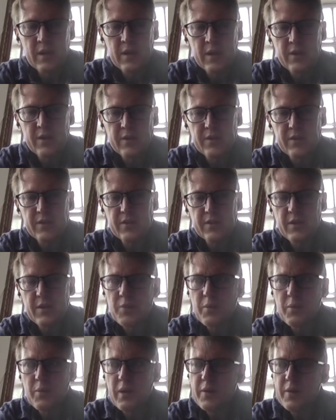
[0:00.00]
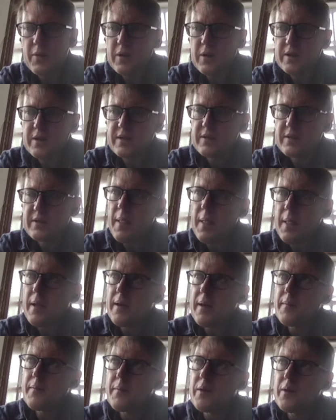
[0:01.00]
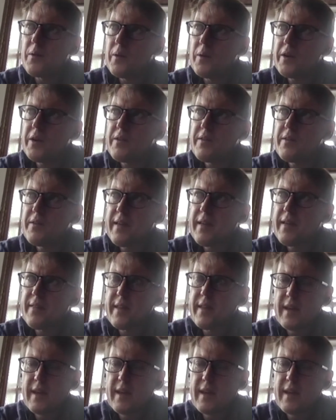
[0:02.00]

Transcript: So what do you think